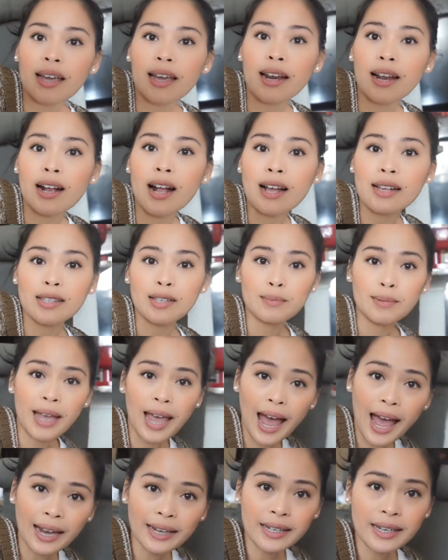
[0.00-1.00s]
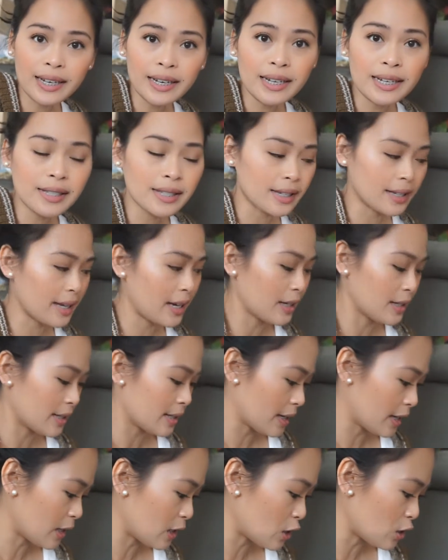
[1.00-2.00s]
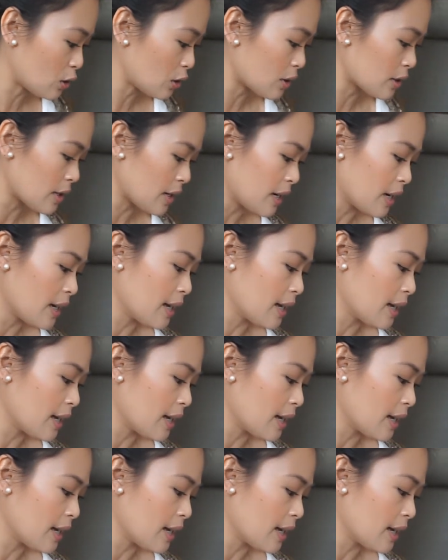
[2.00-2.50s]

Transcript: And I got some candies, the Kiss Skittles,